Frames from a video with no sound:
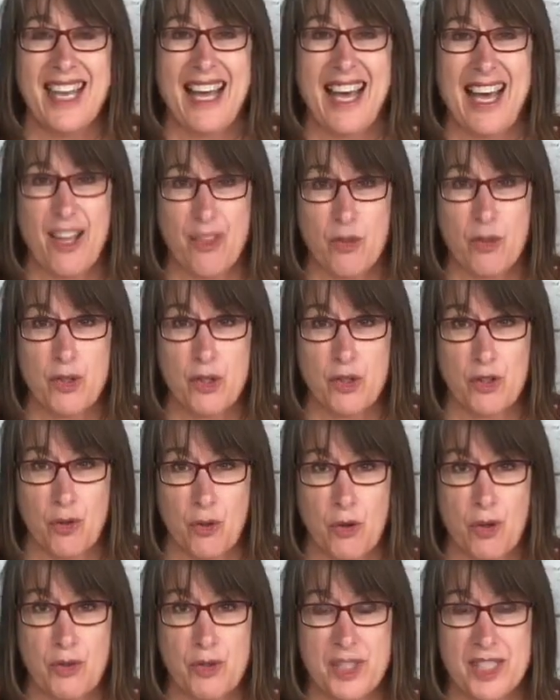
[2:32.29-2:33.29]

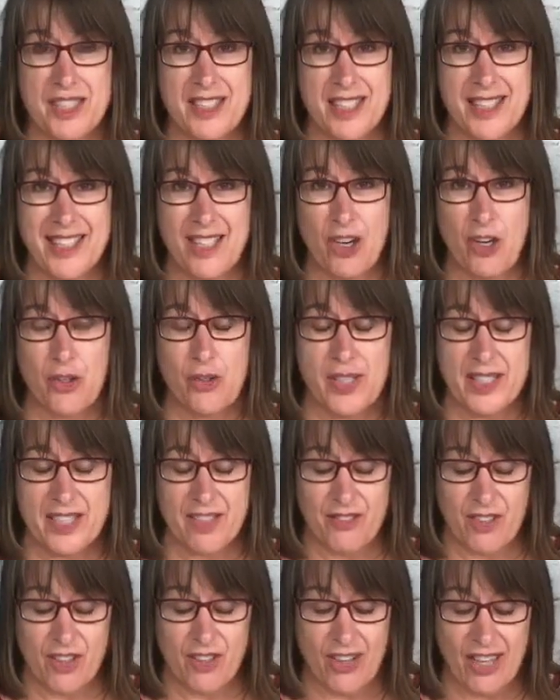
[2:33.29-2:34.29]
atherosclerosis in the arteries
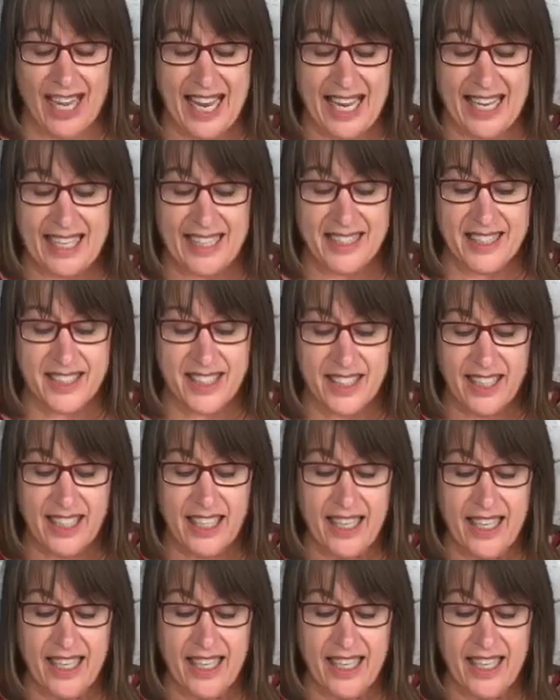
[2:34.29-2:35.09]
of their legs